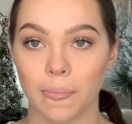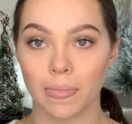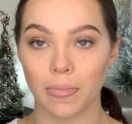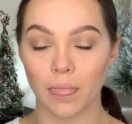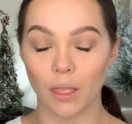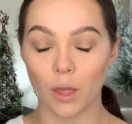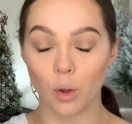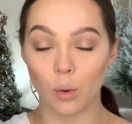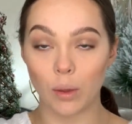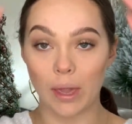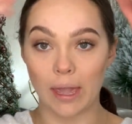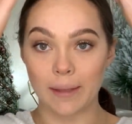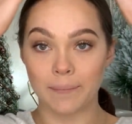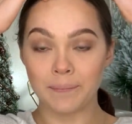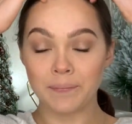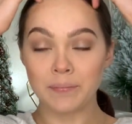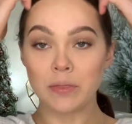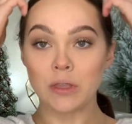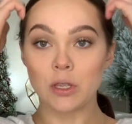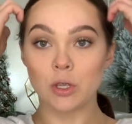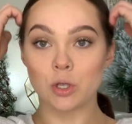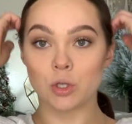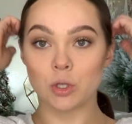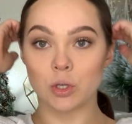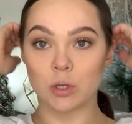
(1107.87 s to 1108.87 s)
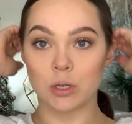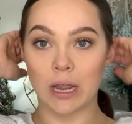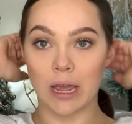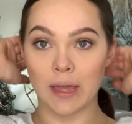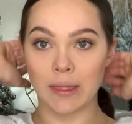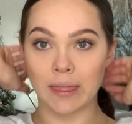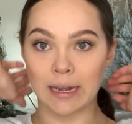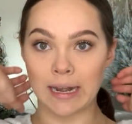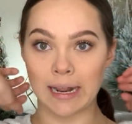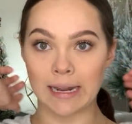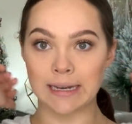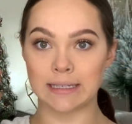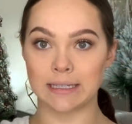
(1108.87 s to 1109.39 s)
Okay, so now
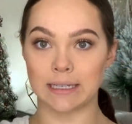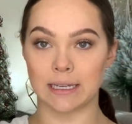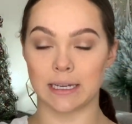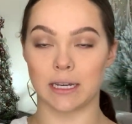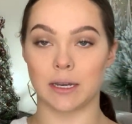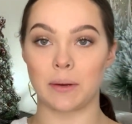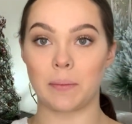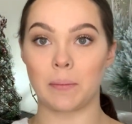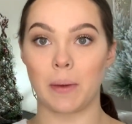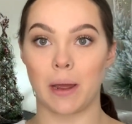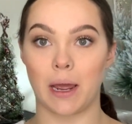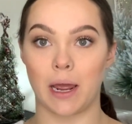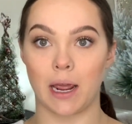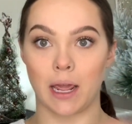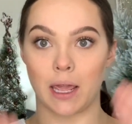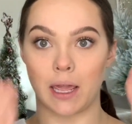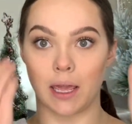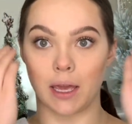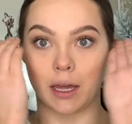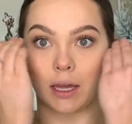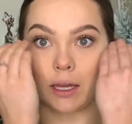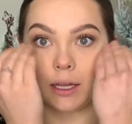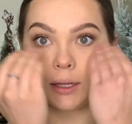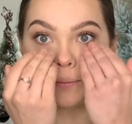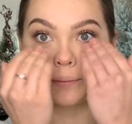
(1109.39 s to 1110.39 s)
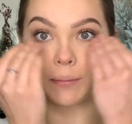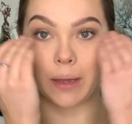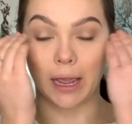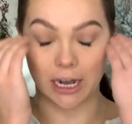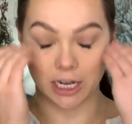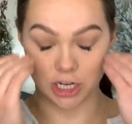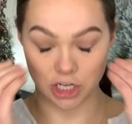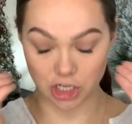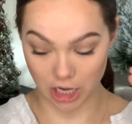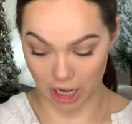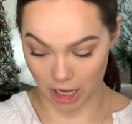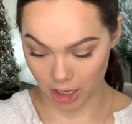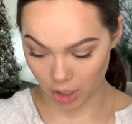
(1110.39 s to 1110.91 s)
that I did my
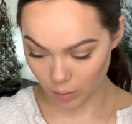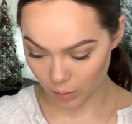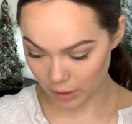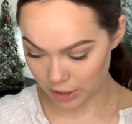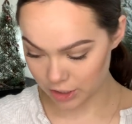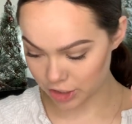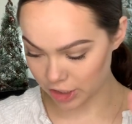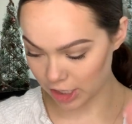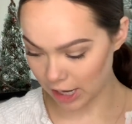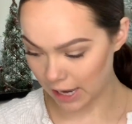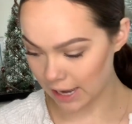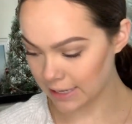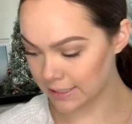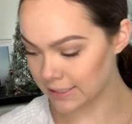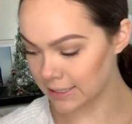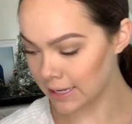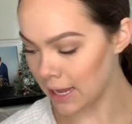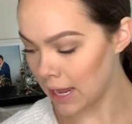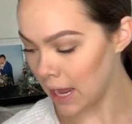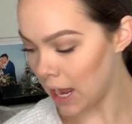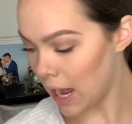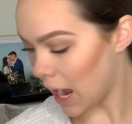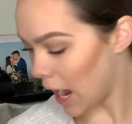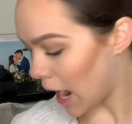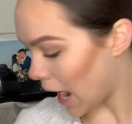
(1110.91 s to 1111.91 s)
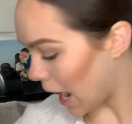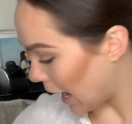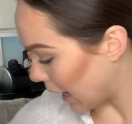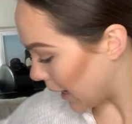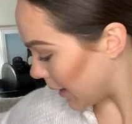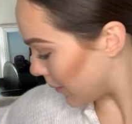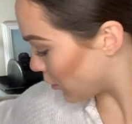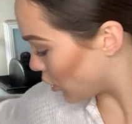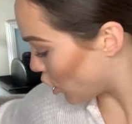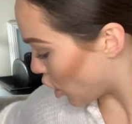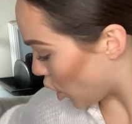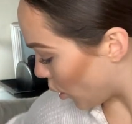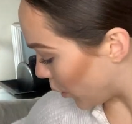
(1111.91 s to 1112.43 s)
eyeshadow under eyes, I
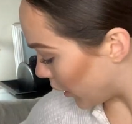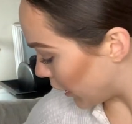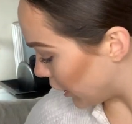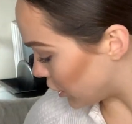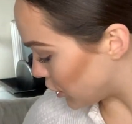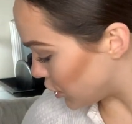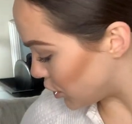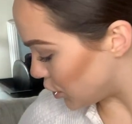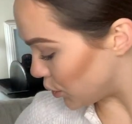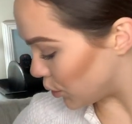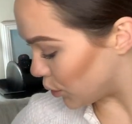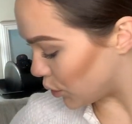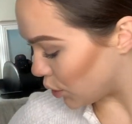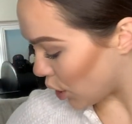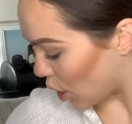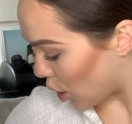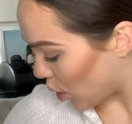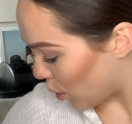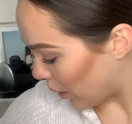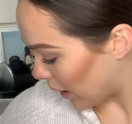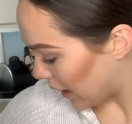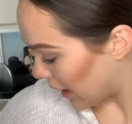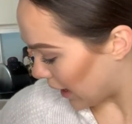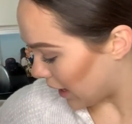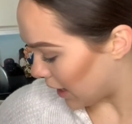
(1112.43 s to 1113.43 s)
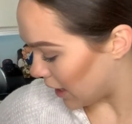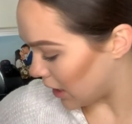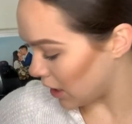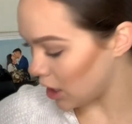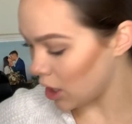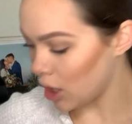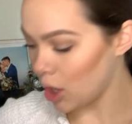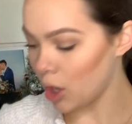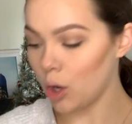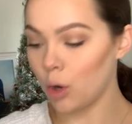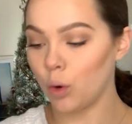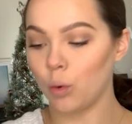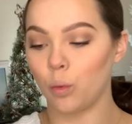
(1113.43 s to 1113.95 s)
am going to go in
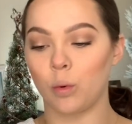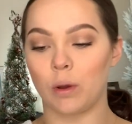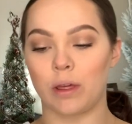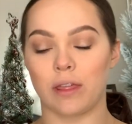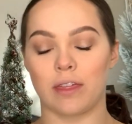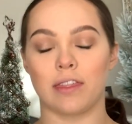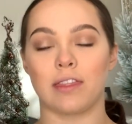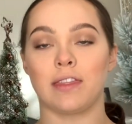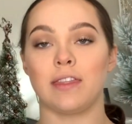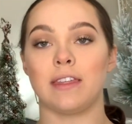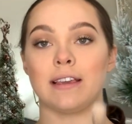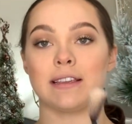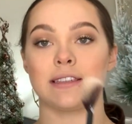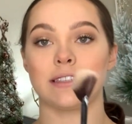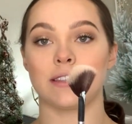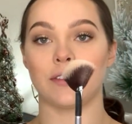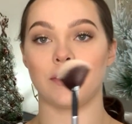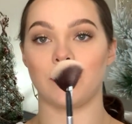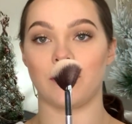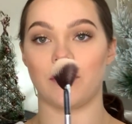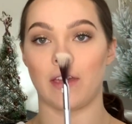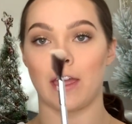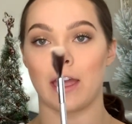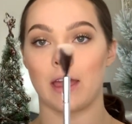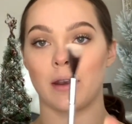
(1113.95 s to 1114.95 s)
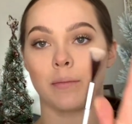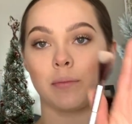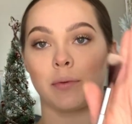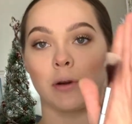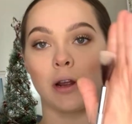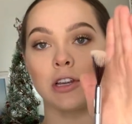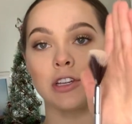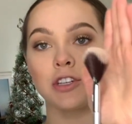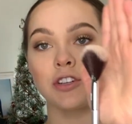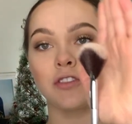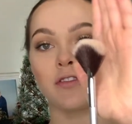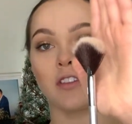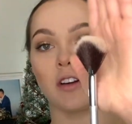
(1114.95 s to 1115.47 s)
with this fan
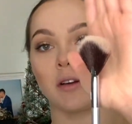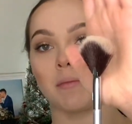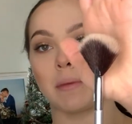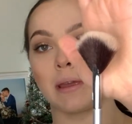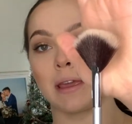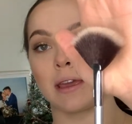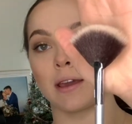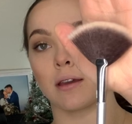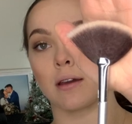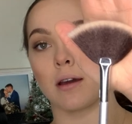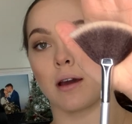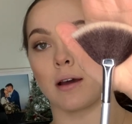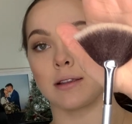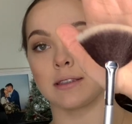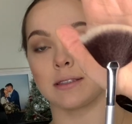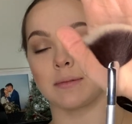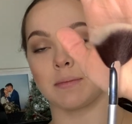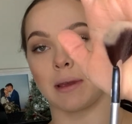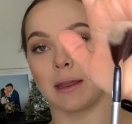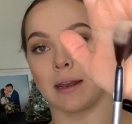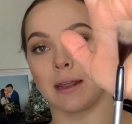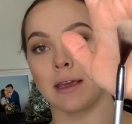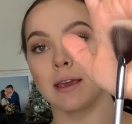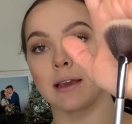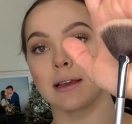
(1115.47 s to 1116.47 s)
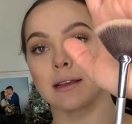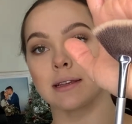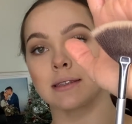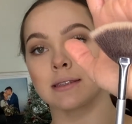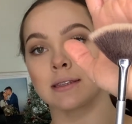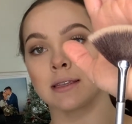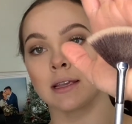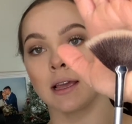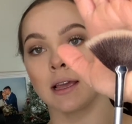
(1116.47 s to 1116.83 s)
brush from IT Cosmetics.